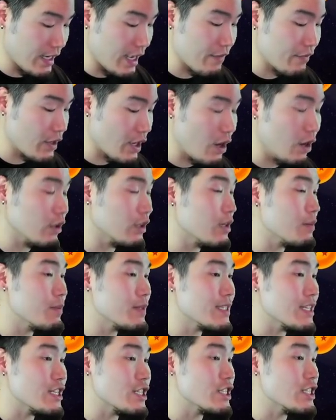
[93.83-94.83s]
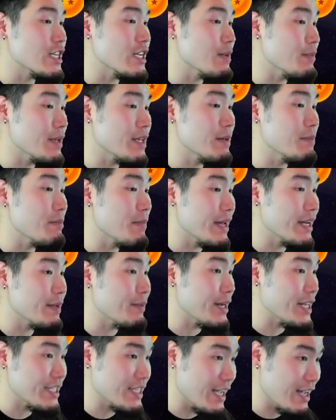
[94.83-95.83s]
I've called him Sashimi many,
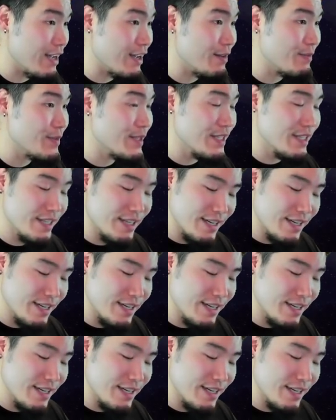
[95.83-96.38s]
many times.